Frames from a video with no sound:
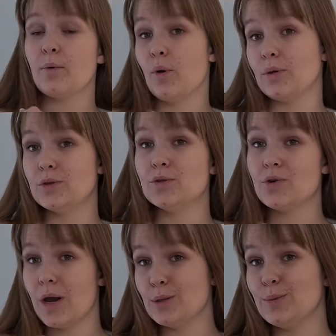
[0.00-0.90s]
going to
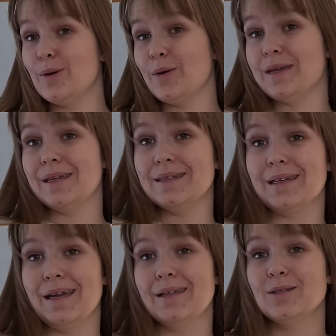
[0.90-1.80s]
try to block it
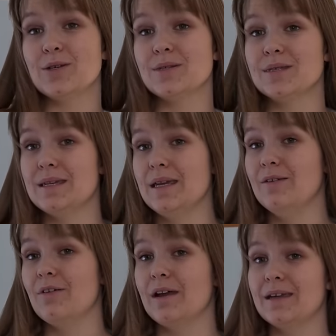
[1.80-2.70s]
again, just to see
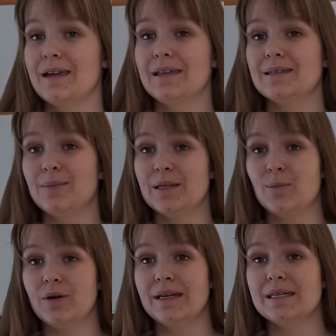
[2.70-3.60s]
if I can get a bit
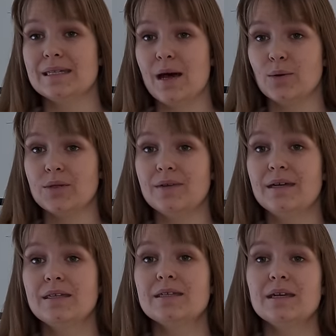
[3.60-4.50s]
more ease out of
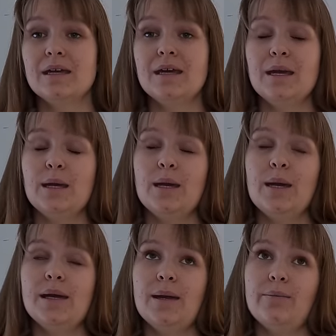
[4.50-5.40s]
it.
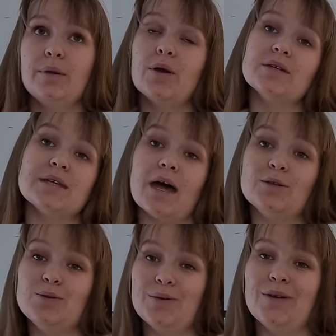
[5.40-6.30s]
Because I
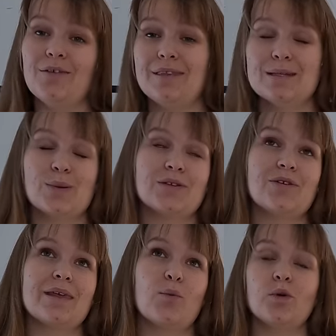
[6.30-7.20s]
do love this sweater
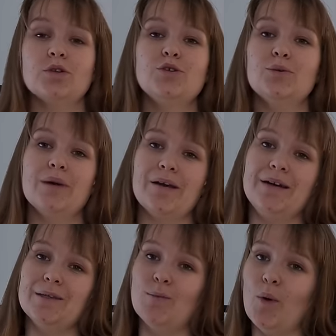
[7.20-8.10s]
and I want to wear
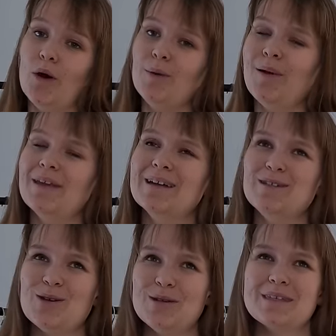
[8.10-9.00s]
it more, but I
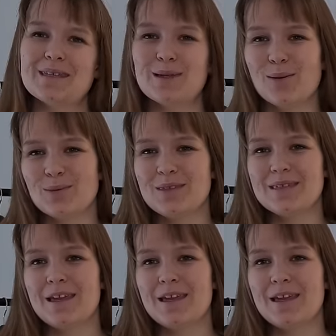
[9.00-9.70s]
just don't